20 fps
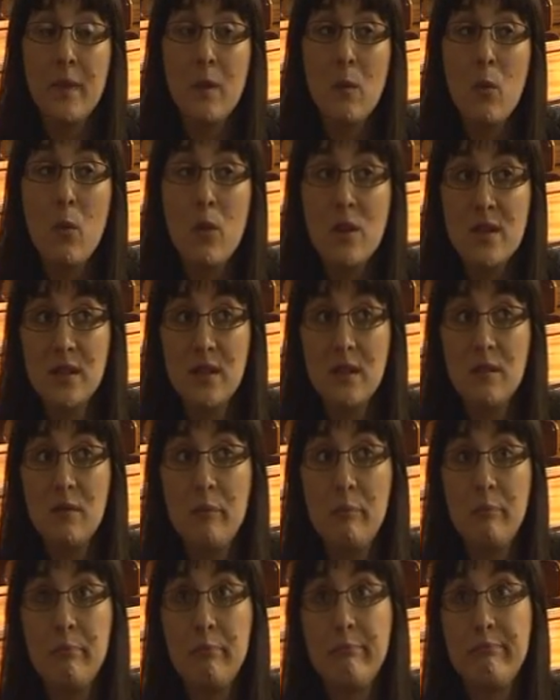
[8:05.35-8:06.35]
wasn't
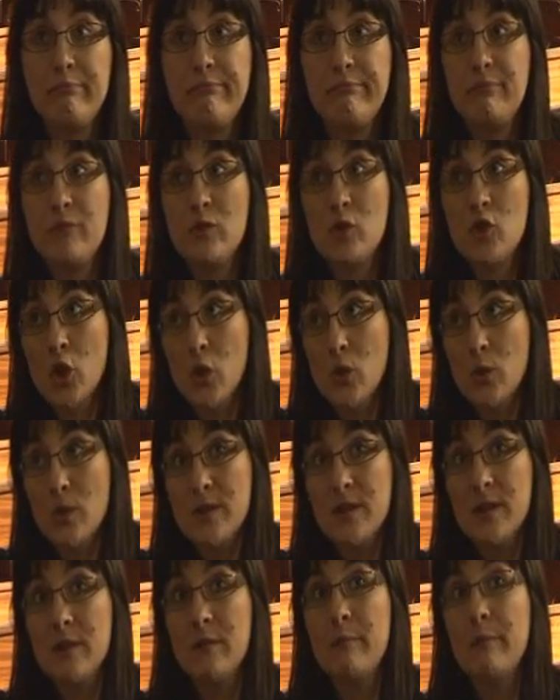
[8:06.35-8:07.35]

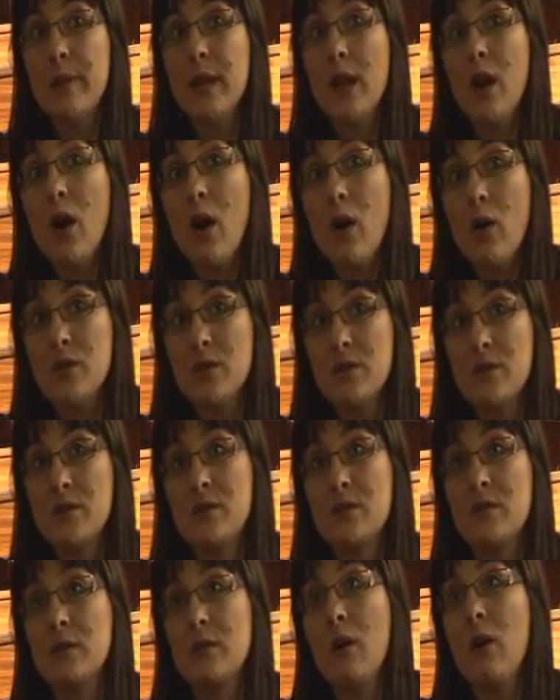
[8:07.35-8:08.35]
chosen
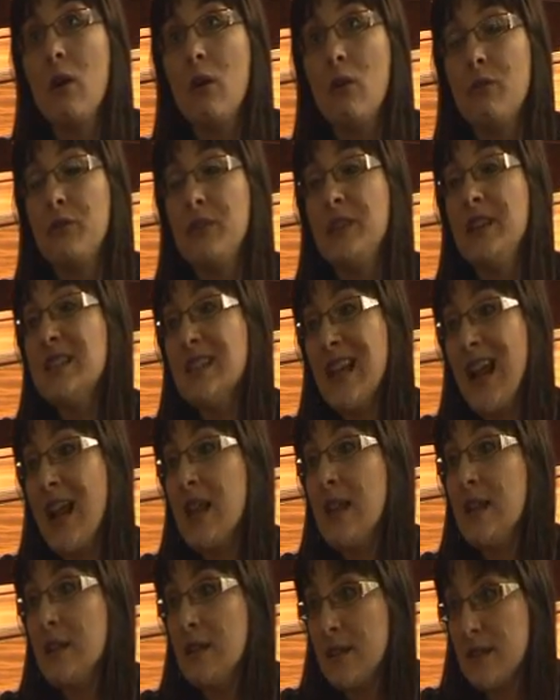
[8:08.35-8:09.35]
because of the
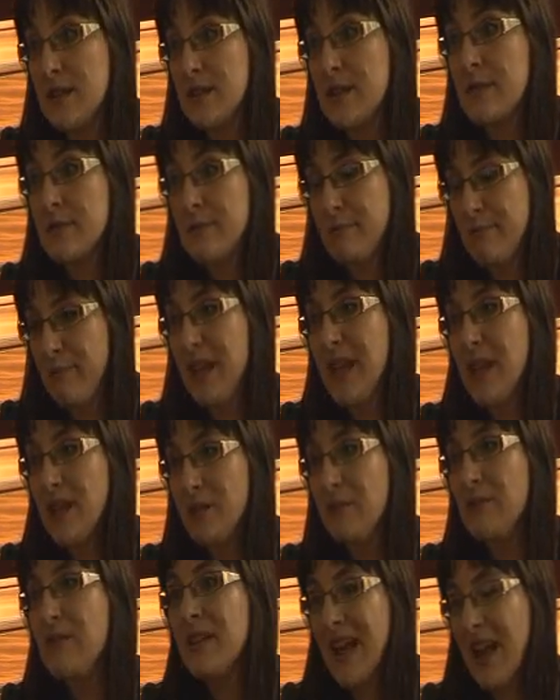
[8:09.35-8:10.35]
Italians
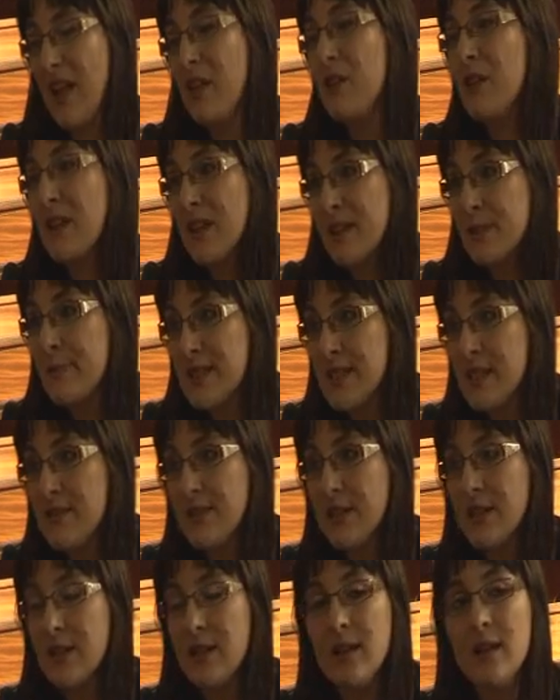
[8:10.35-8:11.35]
being Catholic
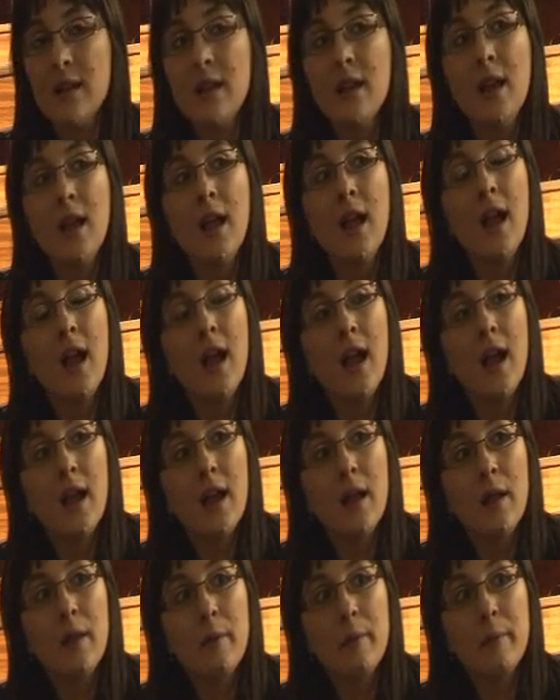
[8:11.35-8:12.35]
specifically.
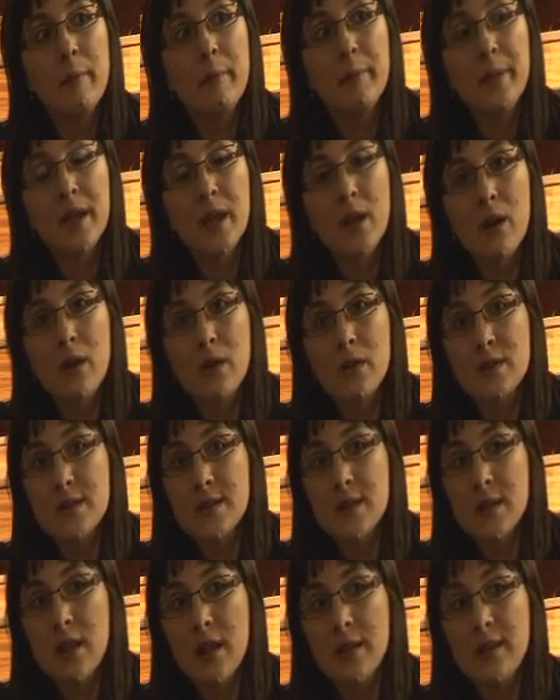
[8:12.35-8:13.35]

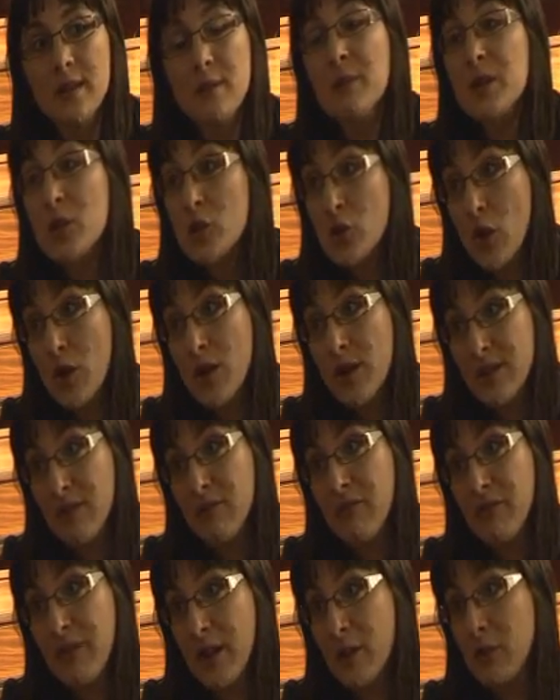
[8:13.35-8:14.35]
Because the majority,
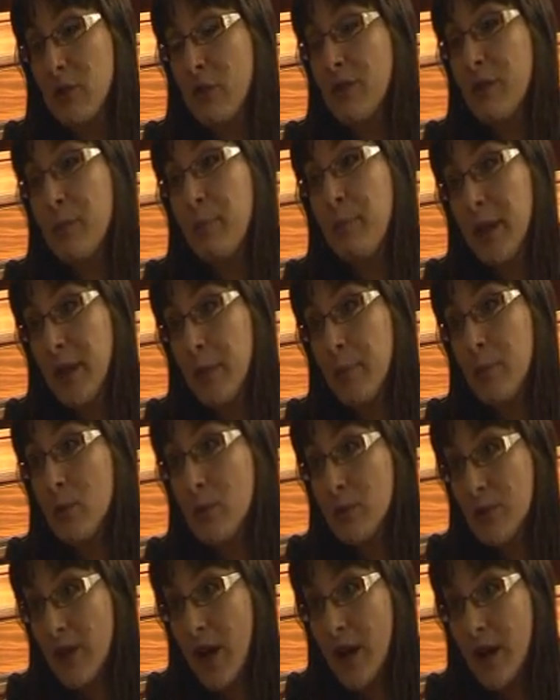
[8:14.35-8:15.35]
in fact, of the people
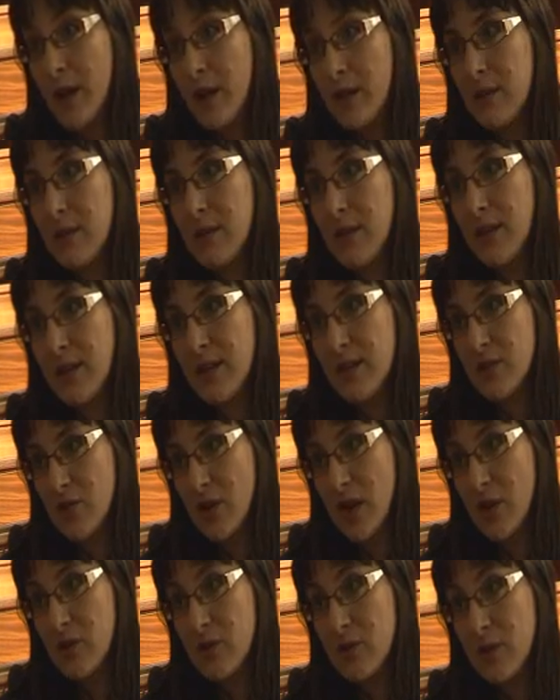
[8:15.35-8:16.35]
who died in this
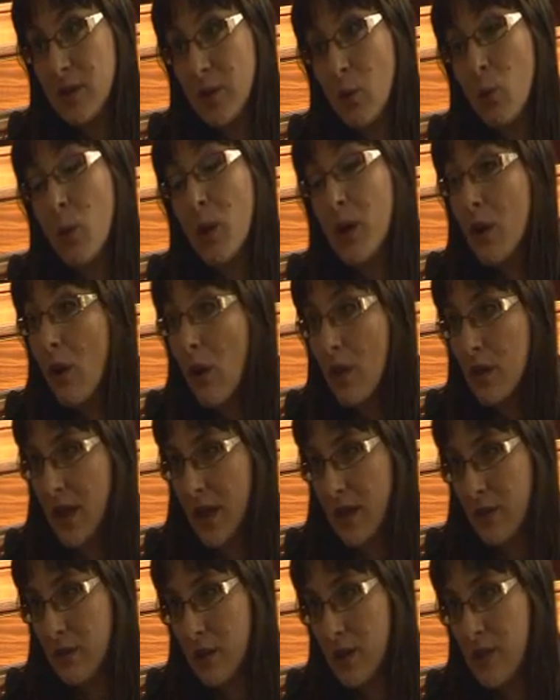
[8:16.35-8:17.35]
tragedy were not
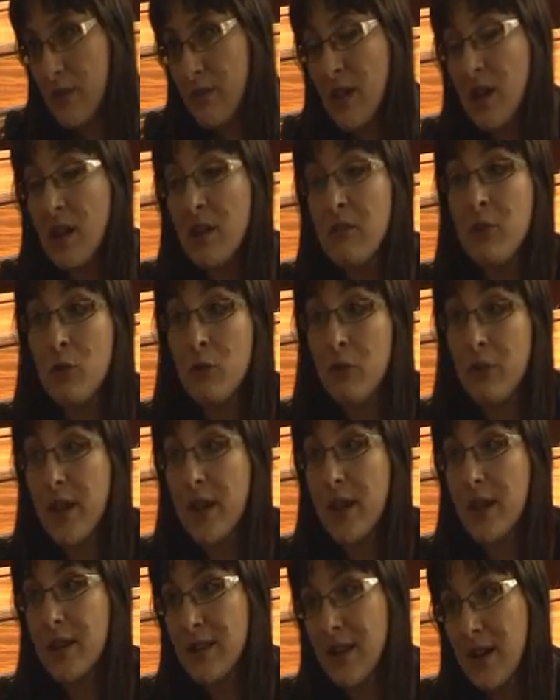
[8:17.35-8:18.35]
Catholic. If you
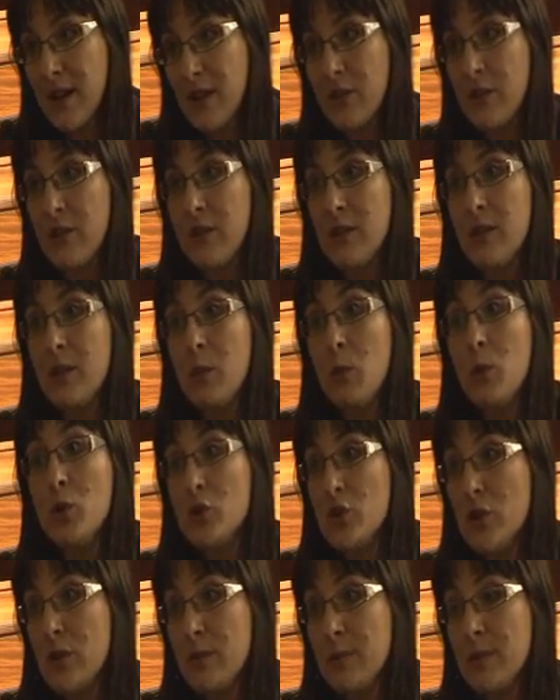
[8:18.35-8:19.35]
think that there were
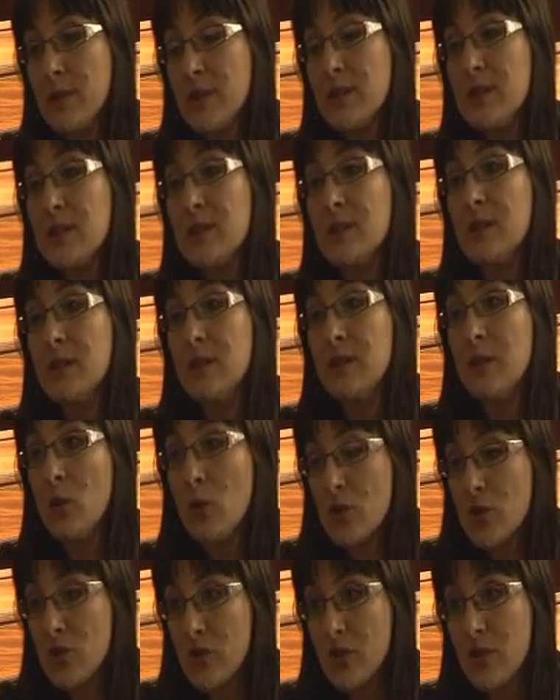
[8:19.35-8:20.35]
Germans and
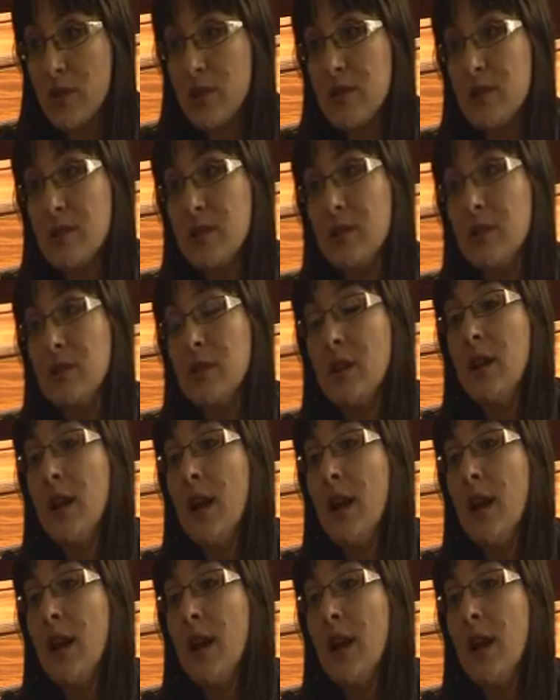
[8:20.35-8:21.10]
Austrians and